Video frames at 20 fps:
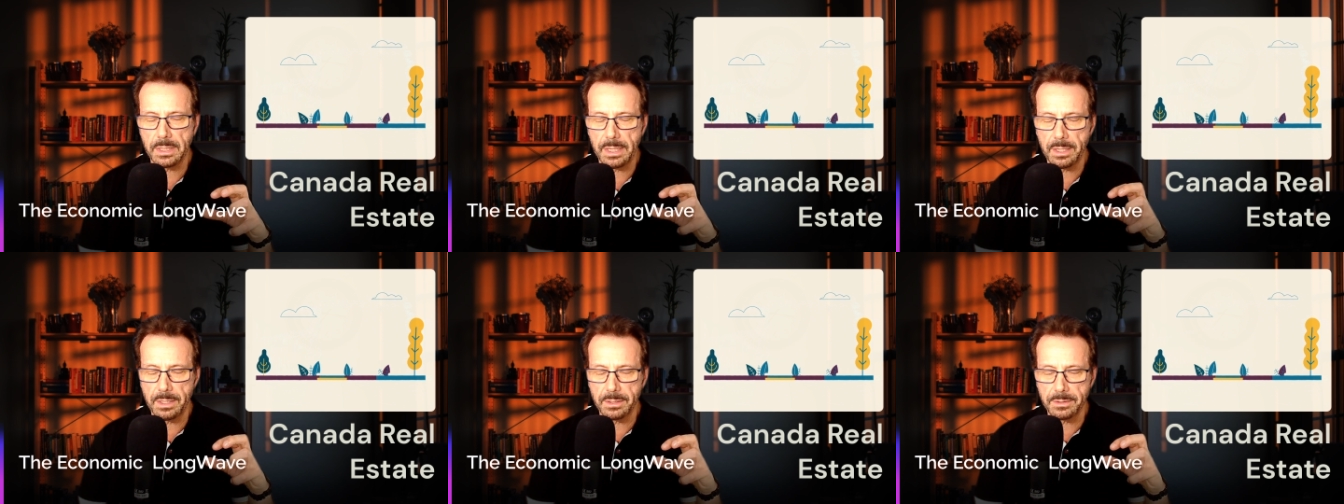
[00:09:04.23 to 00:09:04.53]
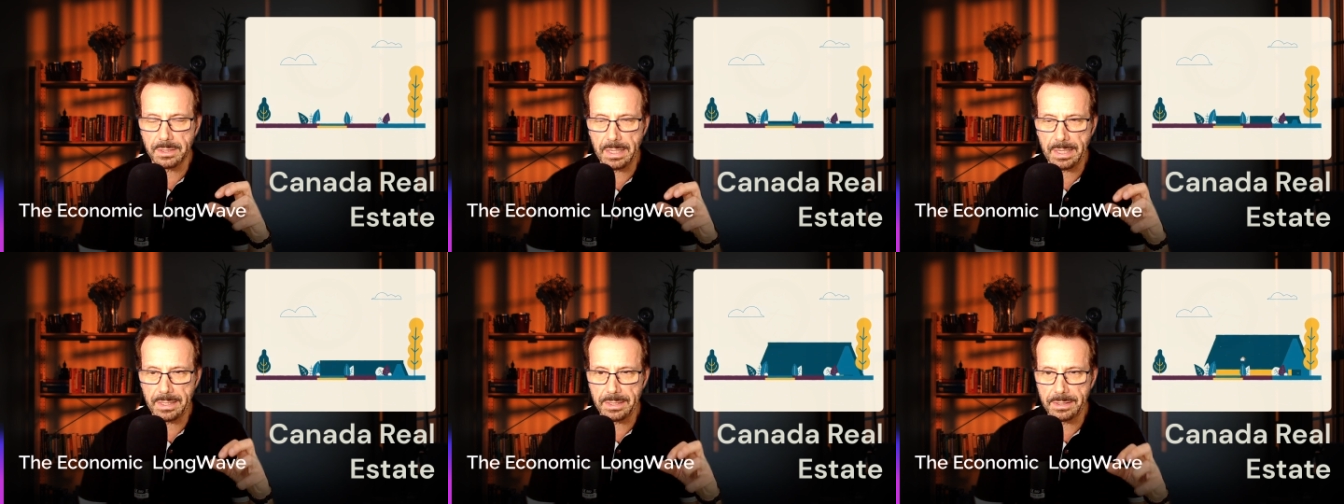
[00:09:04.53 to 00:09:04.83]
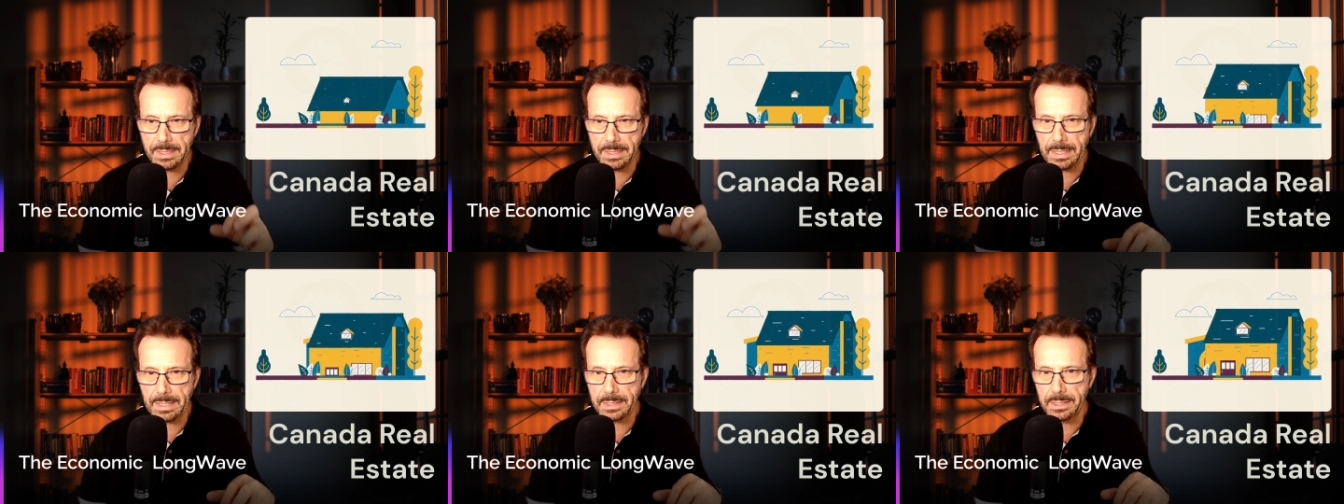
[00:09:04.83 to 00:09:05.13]
that
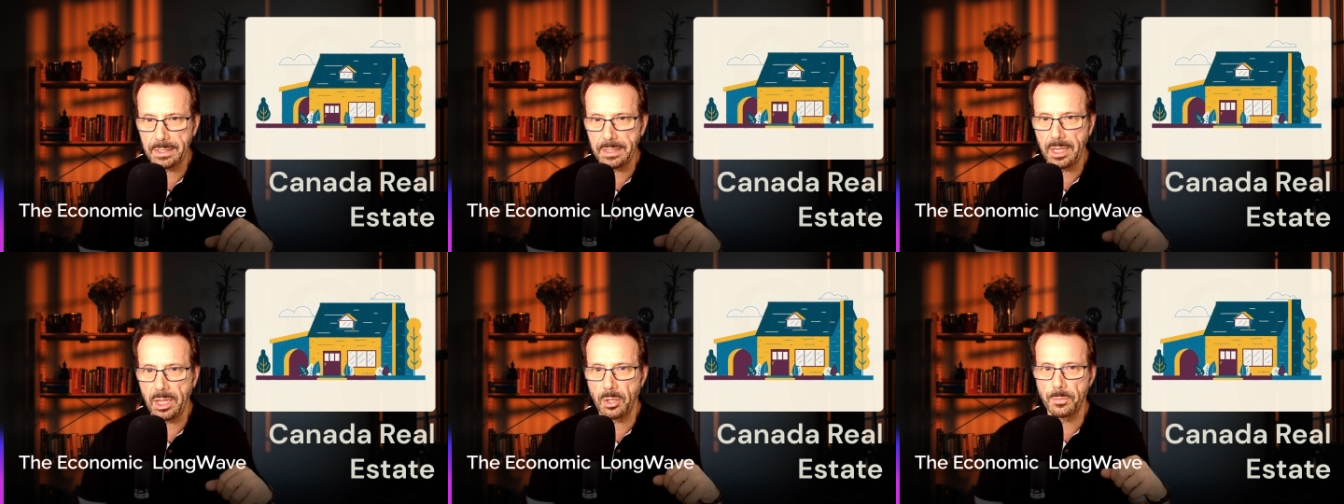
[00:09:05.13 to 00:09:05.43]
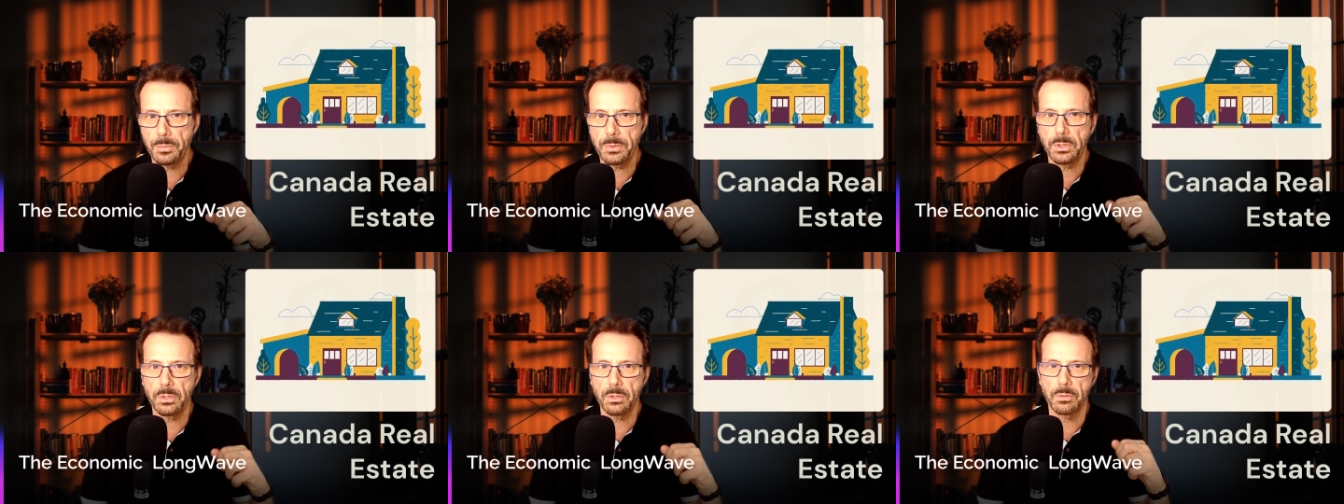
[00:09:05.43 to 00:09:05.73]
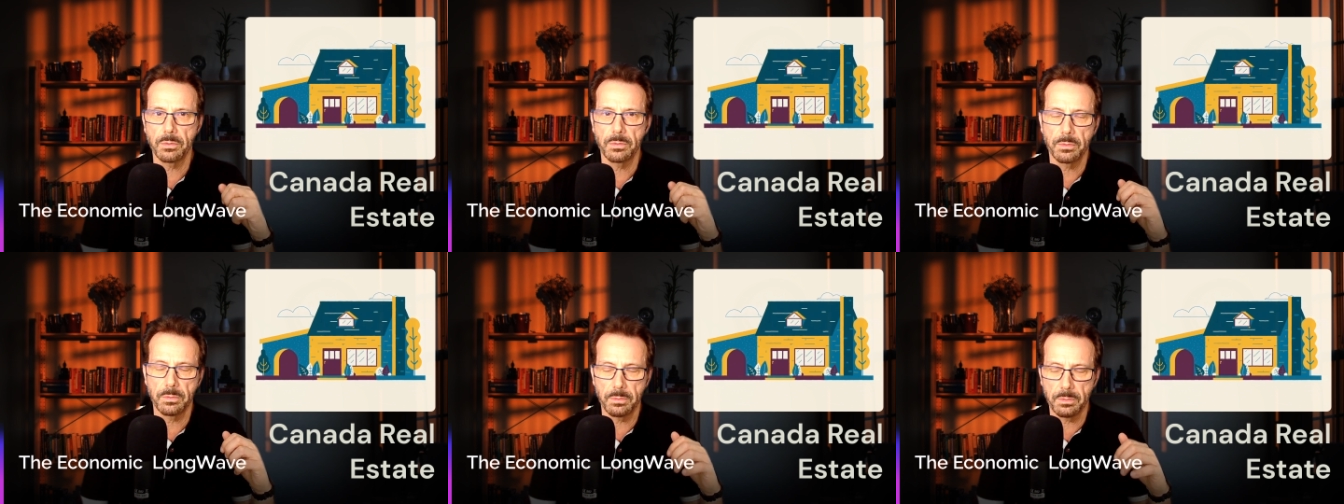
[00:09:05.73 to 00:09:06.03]
that that that can
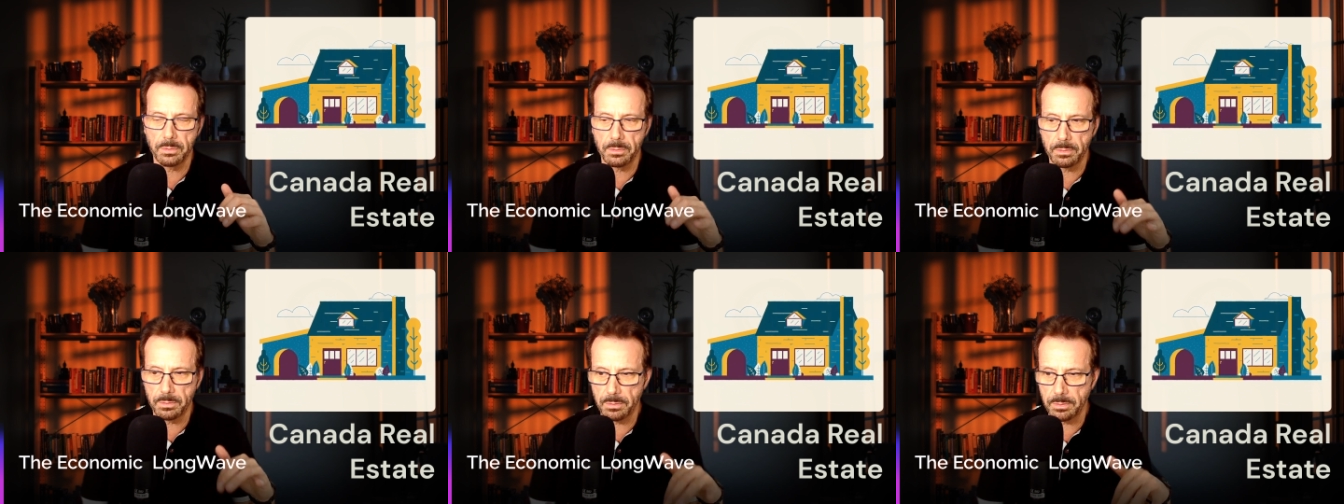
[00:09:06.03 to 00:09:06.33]
help you